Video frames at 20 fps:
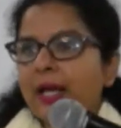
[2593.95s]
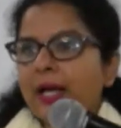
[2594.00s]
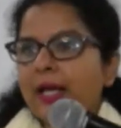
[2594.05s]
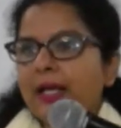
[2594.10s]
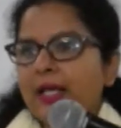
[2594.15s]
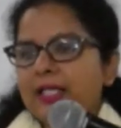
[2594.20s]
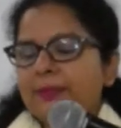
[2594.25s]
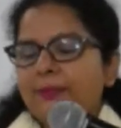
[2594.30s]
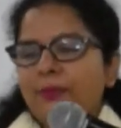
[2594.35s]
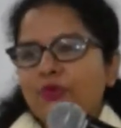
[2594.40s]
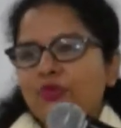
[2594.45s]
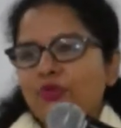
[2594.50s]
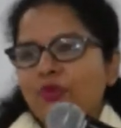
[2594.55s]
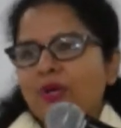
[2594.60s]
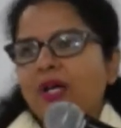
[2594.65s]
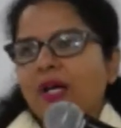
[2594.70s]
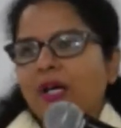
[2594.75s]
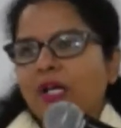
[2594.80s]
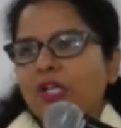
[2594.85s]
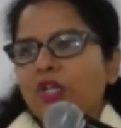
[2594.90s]
And I spoke to
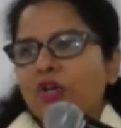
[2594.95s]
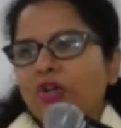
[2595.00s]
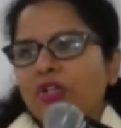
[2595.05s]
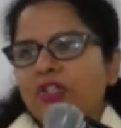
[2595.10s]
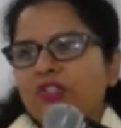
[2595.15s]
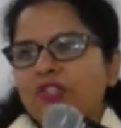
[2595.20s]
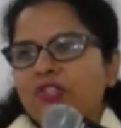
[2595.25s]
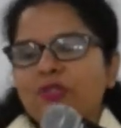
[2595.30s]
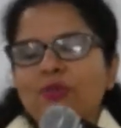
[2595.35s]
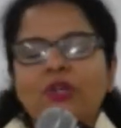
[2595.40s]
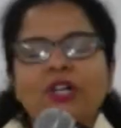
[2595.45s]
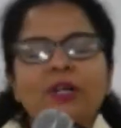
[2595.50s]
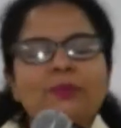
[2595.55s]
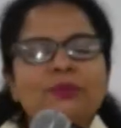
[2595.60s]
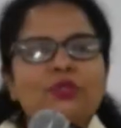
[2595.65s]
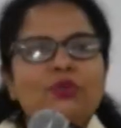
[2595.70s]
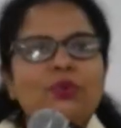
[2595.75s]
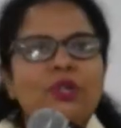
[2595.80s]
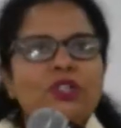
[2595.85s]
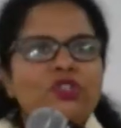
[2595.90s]
a cardiologist who
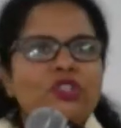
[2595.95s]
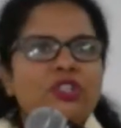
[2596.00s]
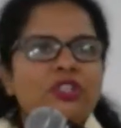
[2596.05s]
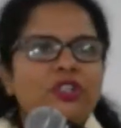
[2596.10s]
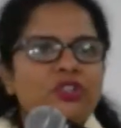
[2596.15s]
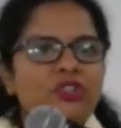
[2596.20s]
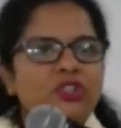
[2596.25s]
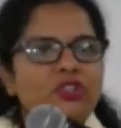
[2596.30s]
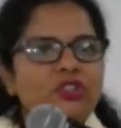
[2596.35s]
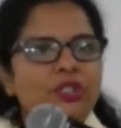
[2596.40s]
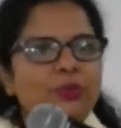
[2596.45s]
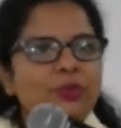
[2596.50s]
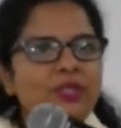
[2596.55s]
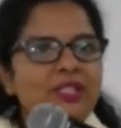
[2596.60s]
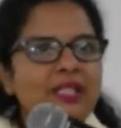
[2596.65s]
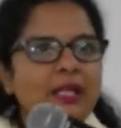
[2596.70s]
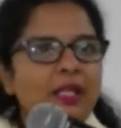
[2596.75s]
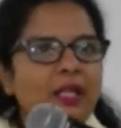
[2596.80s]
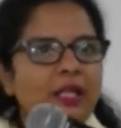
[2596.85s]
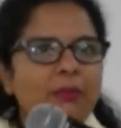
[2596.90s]
comes to our church, and she was
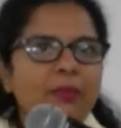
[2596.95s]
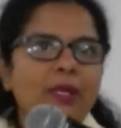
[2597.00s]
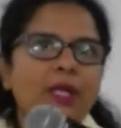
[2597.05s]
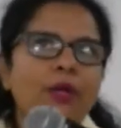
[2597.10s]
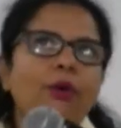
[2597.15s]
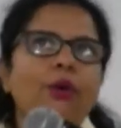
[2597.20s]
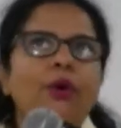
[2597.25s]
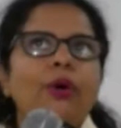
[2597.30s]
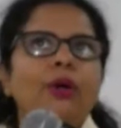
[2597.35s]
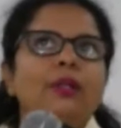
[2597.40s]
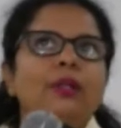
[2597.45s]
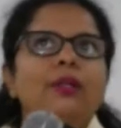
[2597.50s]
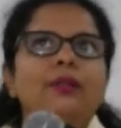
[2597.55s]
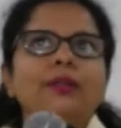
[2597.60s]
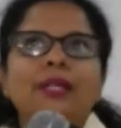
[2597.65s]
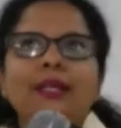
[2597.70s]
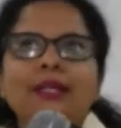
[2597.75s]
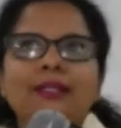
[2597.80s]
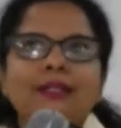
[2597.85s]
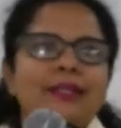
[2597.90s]
telling me all the
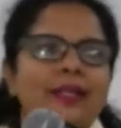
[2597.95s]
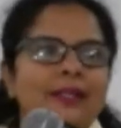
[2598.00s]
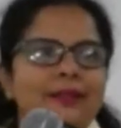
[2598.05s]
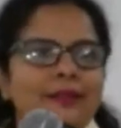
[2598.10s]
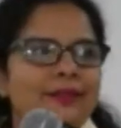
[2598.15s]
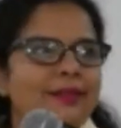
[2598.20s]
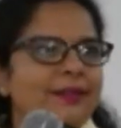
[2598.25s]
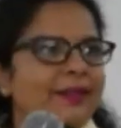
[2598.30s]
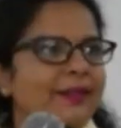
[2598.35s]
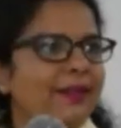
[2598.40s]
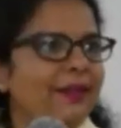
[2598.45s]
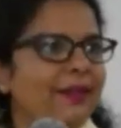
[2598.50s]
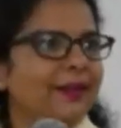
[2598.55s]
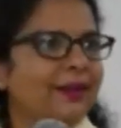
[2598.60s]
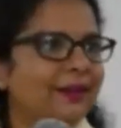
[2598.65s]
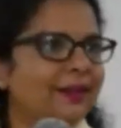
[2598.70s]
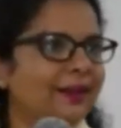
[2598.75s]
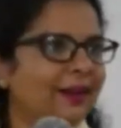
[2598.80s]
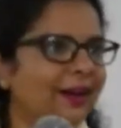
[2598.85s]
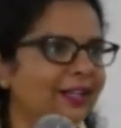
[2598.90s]
things that
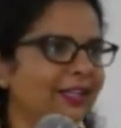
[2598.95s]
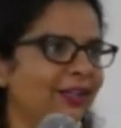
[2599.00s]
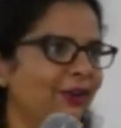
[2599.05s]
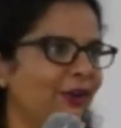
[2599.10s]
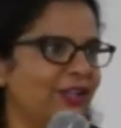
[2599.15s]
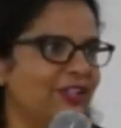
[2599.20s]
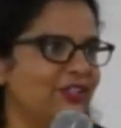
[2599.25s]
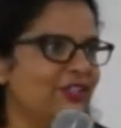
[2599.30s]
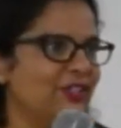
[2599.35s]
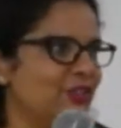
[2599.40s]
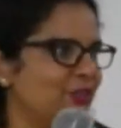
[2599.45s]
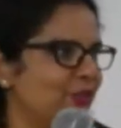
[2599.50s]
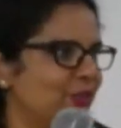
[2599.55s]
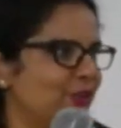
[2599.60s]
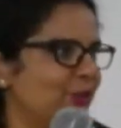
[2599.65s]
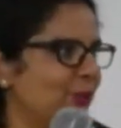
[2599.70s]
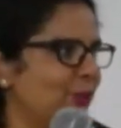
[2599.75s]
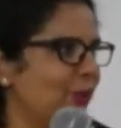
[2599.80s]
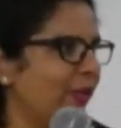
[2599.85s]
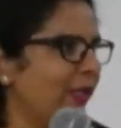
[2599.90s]
a cardiologist should
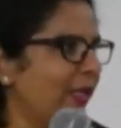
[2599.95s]
do.